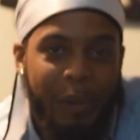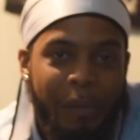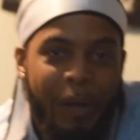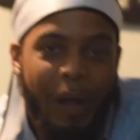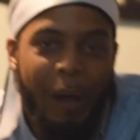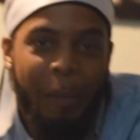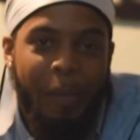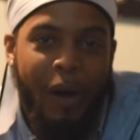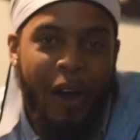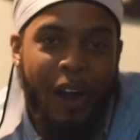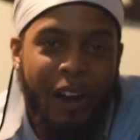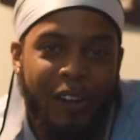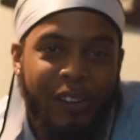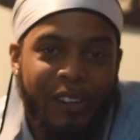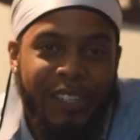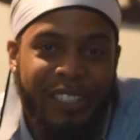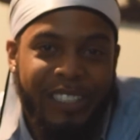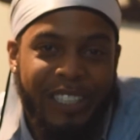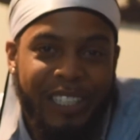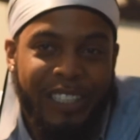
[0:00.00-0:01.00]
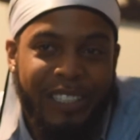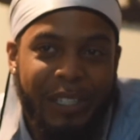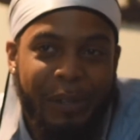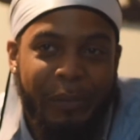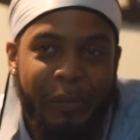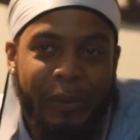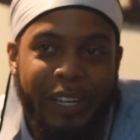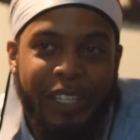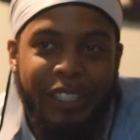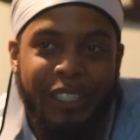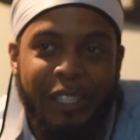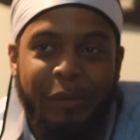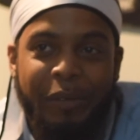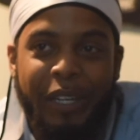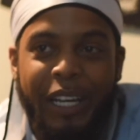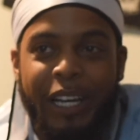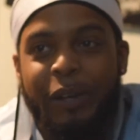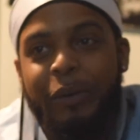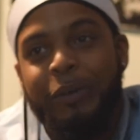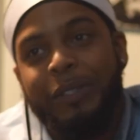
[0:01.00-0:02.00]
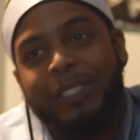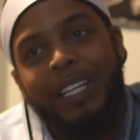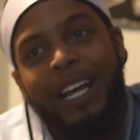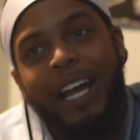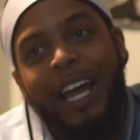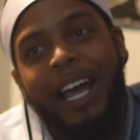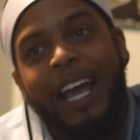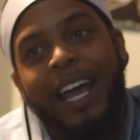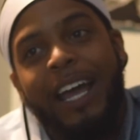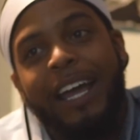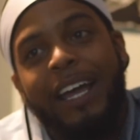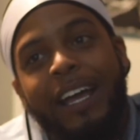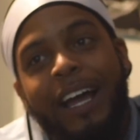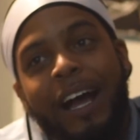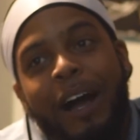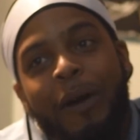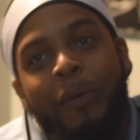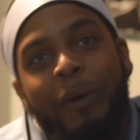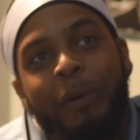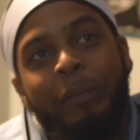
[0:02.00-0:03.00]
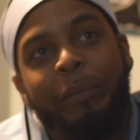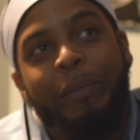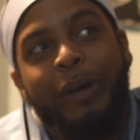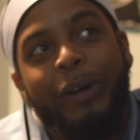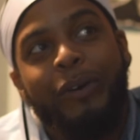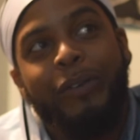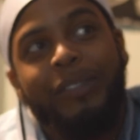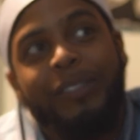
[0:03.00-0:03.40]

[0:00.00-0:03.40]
a bartering system where some nigga was like, hey, I want milk,